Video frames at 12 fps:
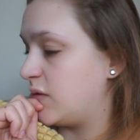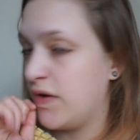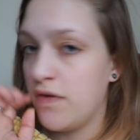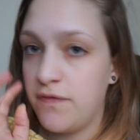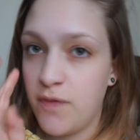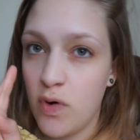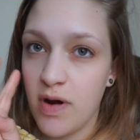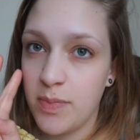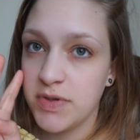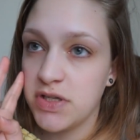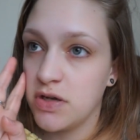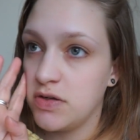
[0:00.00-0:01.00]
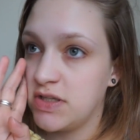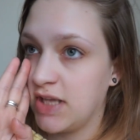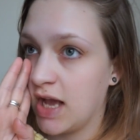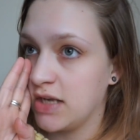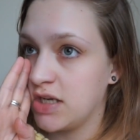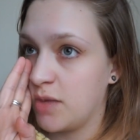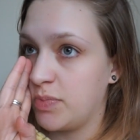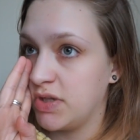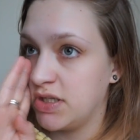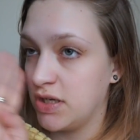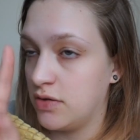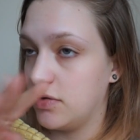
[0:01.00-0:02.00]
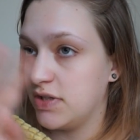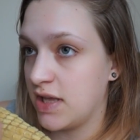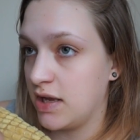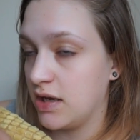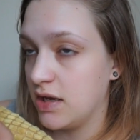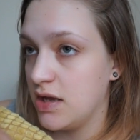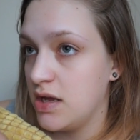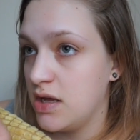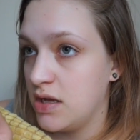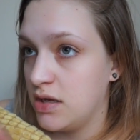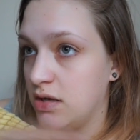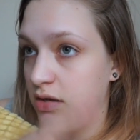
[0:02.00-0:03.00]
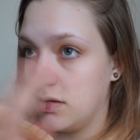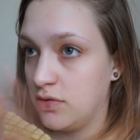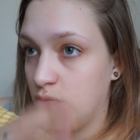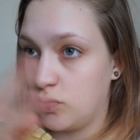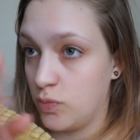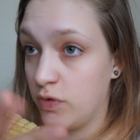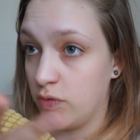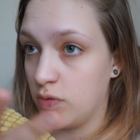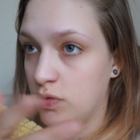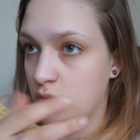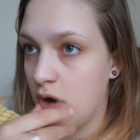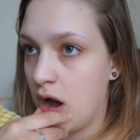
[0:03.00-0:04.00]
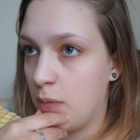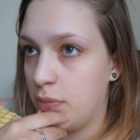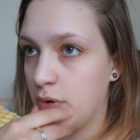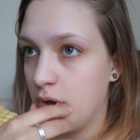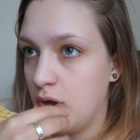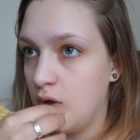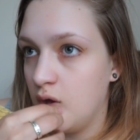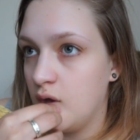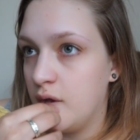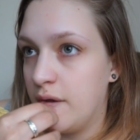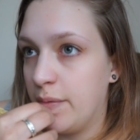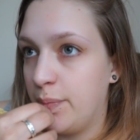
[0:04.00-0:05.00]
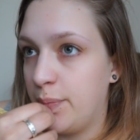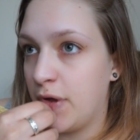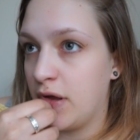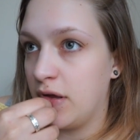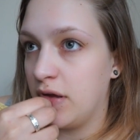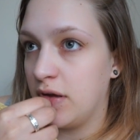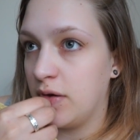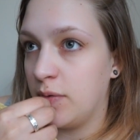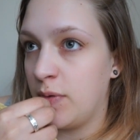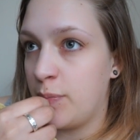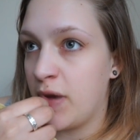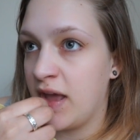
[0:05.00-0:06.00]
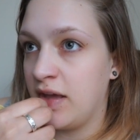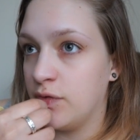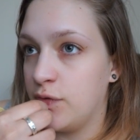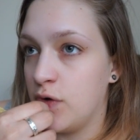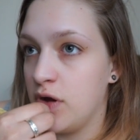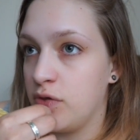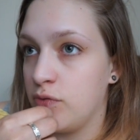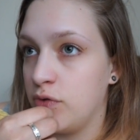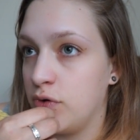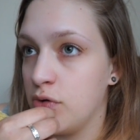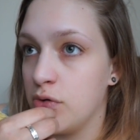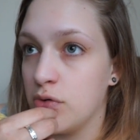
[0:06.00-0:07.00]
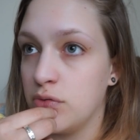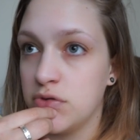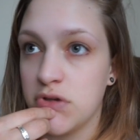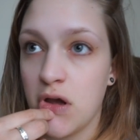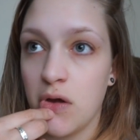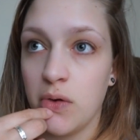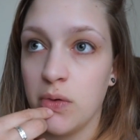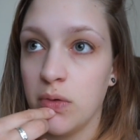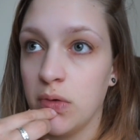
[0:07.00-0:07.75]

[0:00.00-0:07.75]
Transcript: We've got 4 episodes to catch up until it's like we're all caught up, but we're paying for it through Google, so